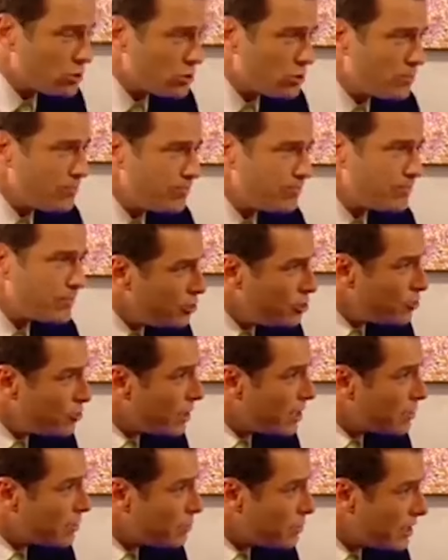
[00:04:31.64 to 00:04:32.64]
shop. And you
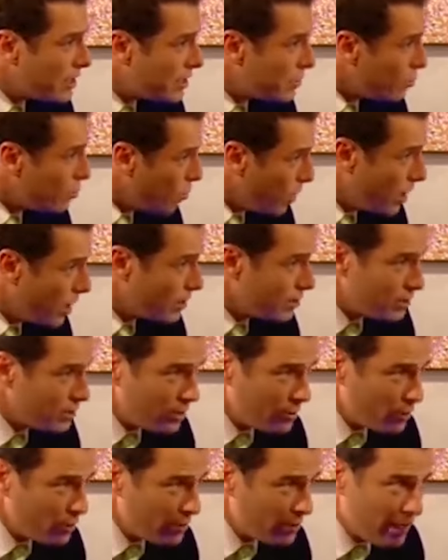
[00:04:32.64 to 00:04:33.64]
make me
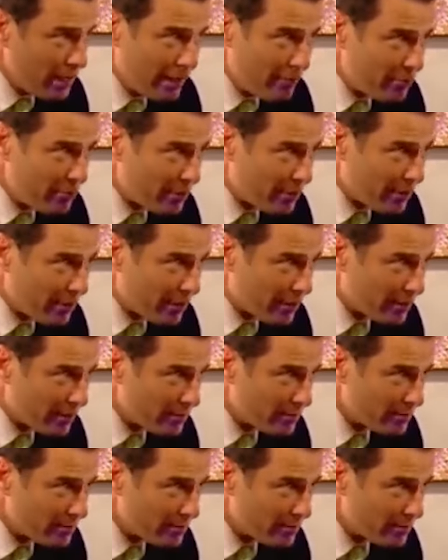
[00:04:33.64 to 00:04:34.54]
one with everything.